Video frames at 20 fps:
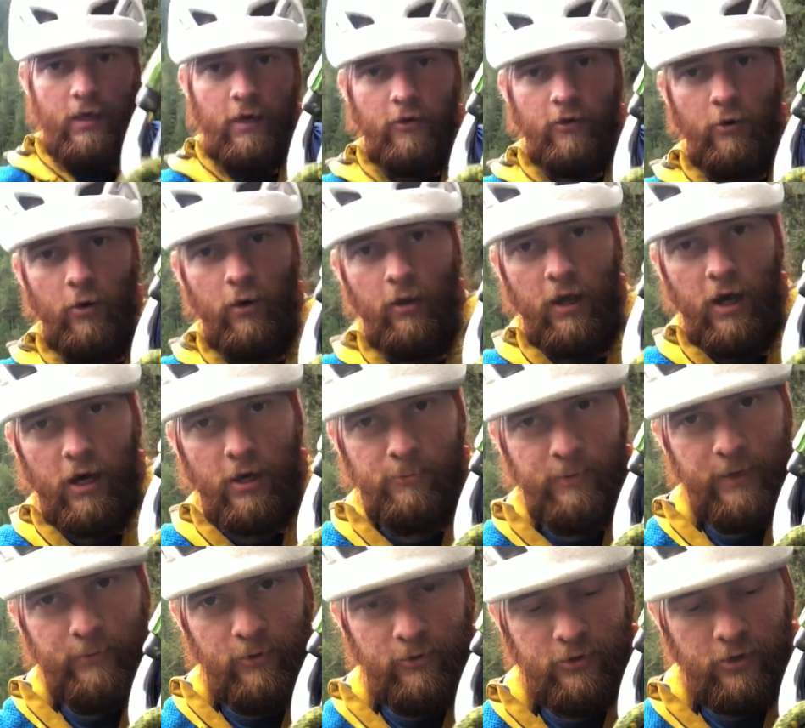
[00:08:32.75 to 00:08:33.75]
So a lot of
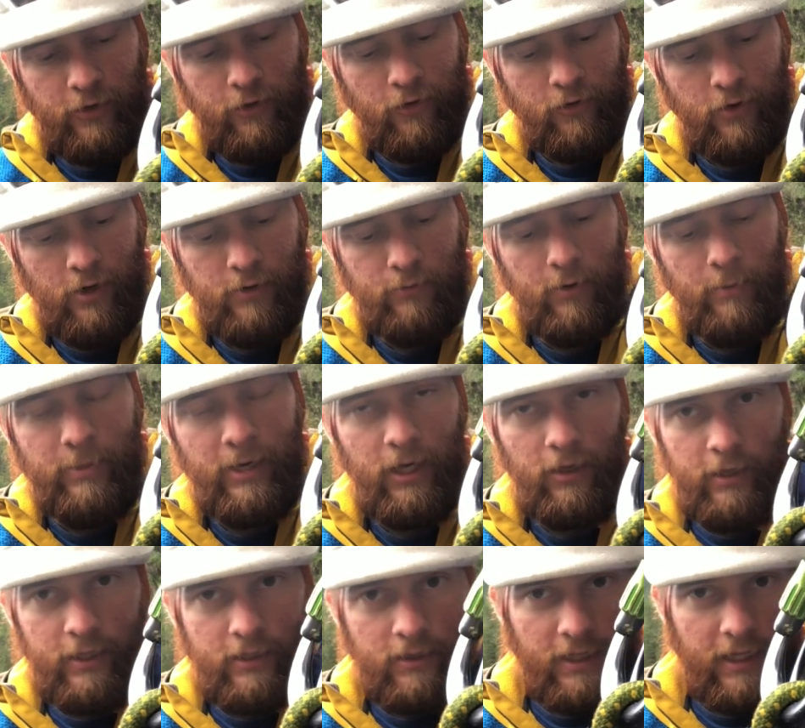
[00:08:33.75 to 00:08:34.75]
people just start
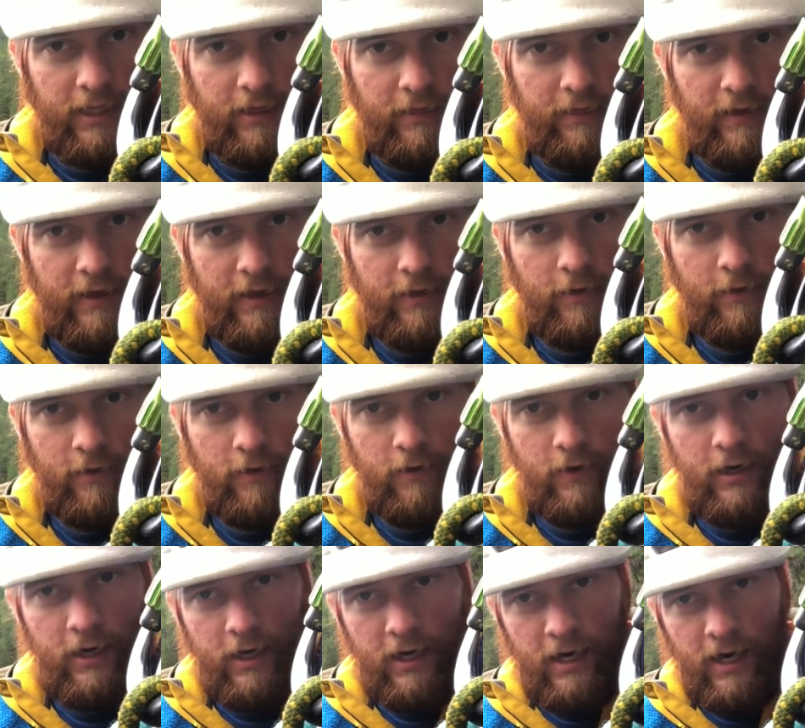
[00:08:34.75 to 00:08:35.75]
rappelling like this,
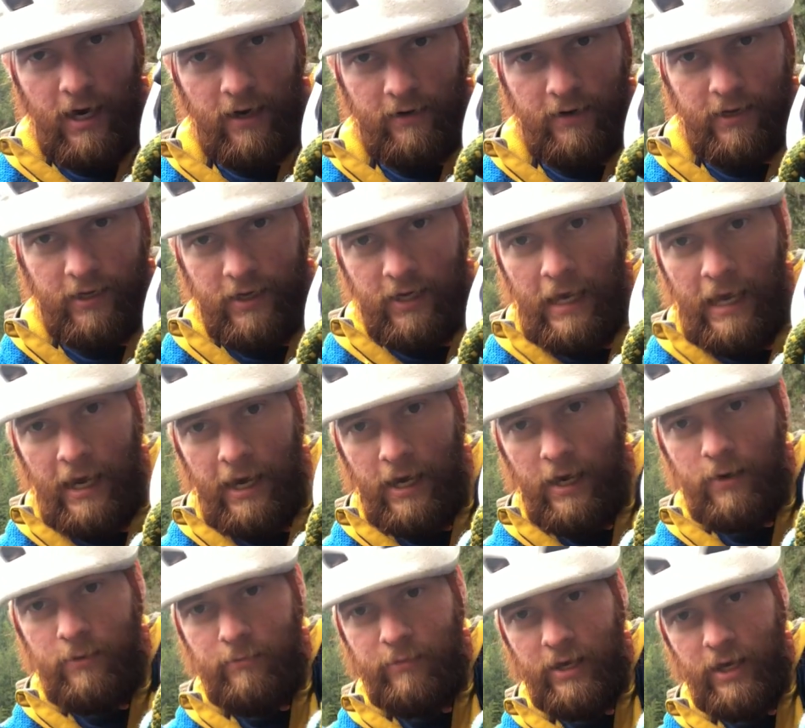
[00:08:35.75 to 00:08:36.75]
and it
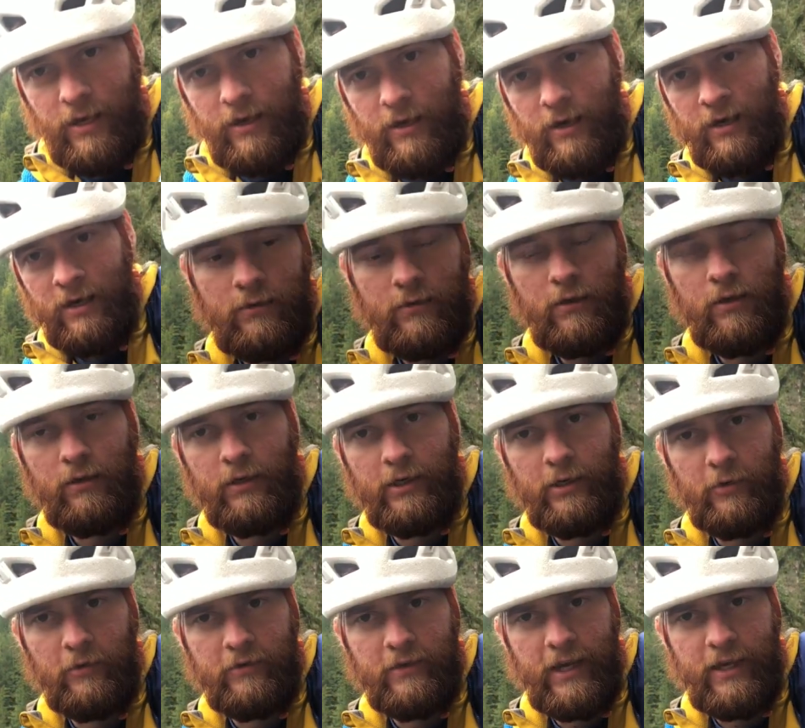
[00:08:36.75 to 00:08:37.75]
can be a
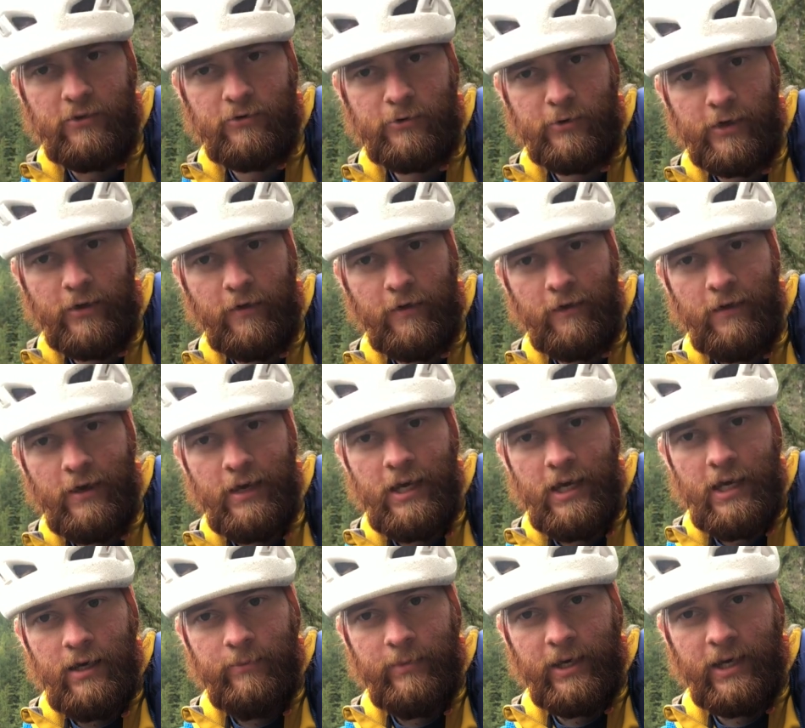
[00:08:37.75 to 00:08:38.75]
little dangerous
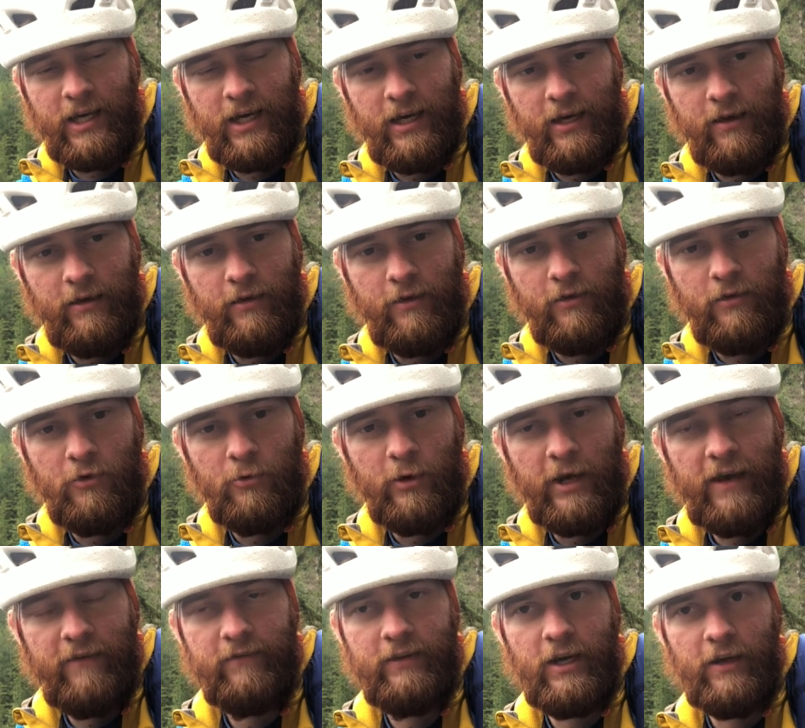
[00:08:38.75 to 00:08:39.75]
because you
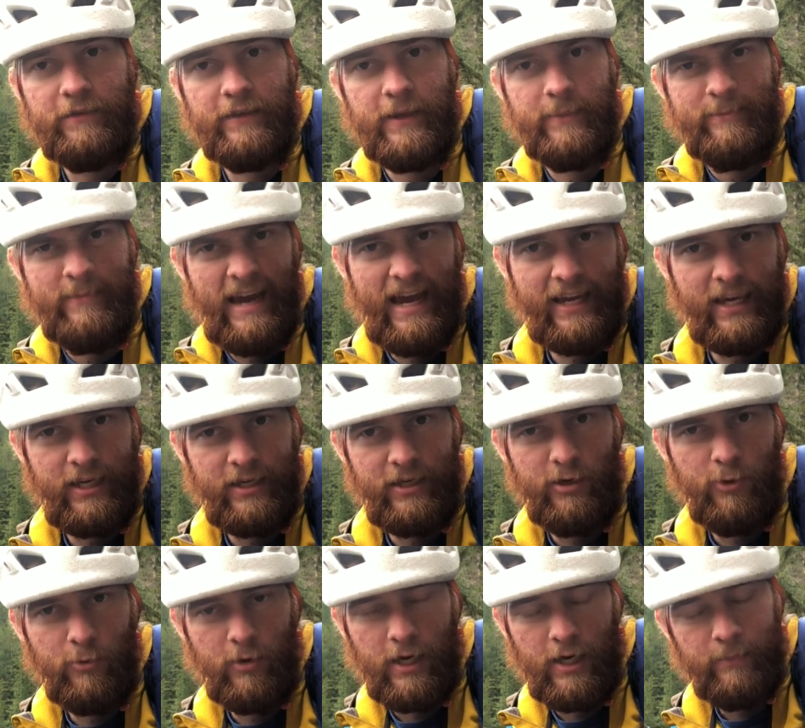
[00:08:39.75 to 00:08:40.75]
have nothing backing
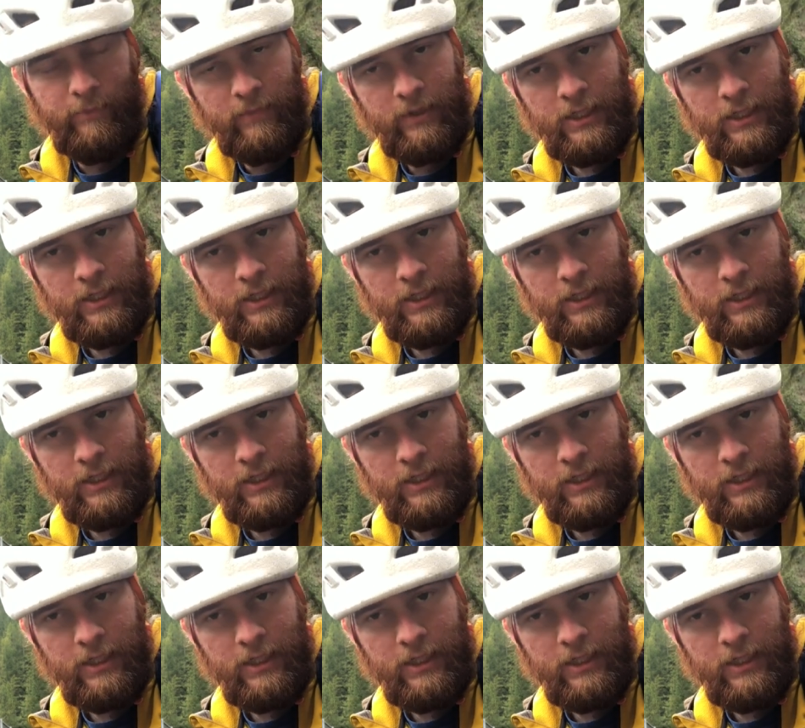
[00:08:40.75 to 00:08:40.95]
you up.